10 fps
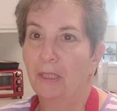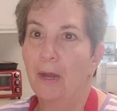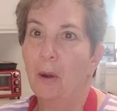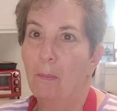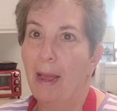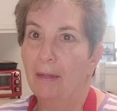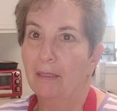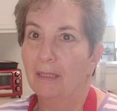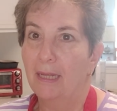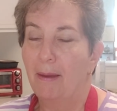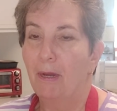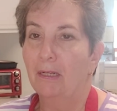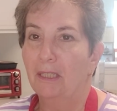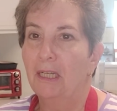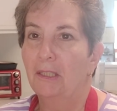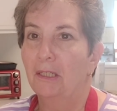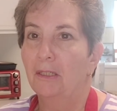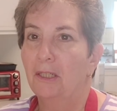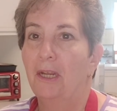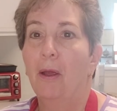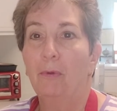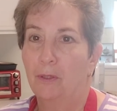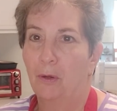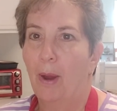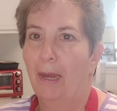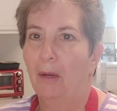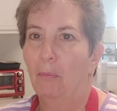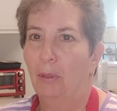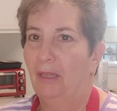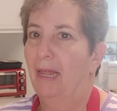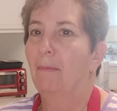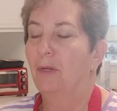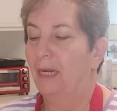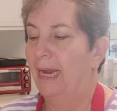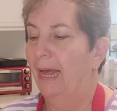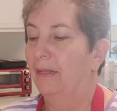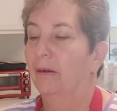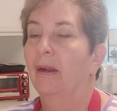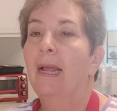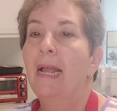They're about the same consistency, so I can put them together.